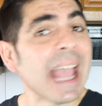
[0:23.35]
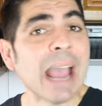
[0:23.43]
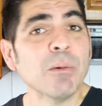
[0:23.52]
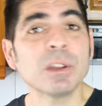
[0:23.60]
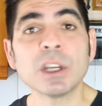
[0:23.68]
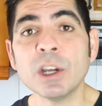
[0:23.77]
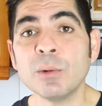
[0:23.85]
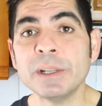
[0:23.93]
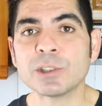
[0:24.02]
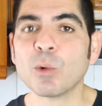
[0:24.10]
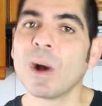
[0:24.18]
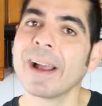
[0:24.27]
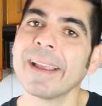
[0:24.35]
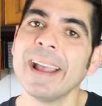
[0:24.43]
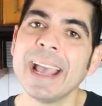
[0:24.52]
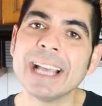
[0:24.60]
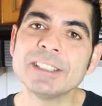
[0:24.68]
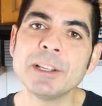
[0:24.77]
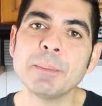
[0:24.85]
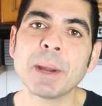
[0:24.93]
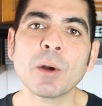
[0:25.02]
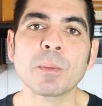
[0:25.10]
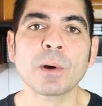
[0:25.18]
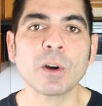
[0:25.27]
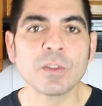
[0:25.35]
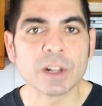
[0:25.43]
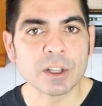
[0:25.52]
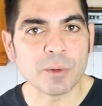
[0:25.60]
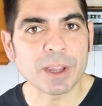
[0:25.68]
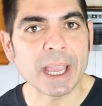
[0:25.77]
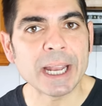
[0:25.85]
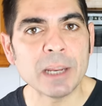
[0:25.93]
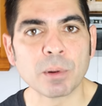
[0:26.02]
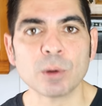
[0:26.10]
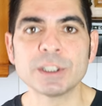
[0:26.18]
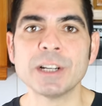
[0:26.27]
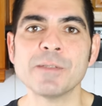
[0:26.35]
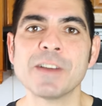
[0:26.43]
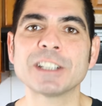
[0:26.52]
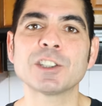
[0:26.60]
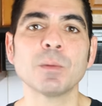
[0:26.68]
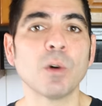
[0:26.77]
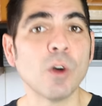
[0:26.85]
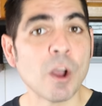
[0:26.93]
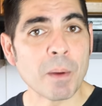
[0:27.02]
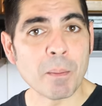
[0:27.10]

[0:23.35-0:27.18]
and with good reason why, as they pair perfectly with any protein and vegetable,